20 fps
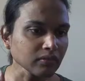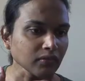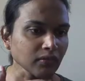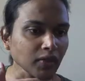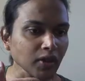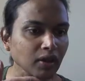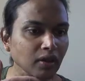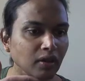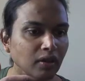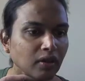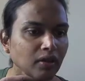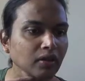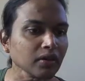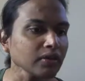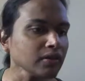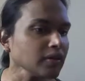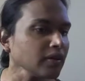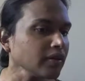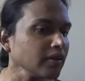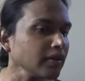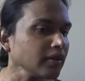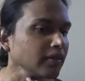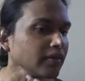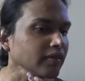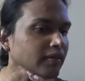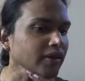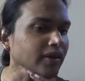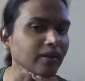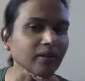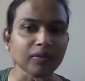So
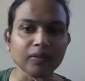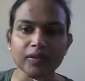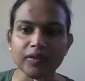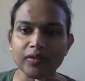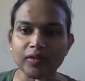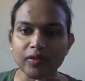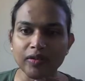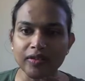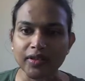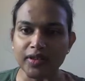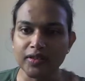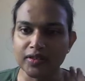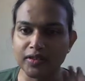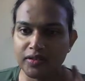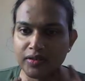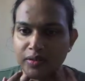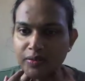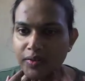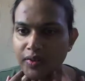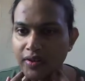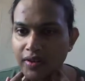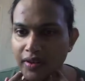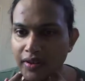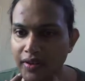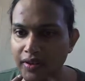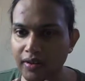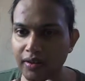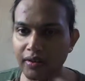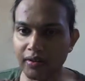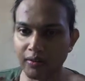I don't know what's wrong with that stupid thing.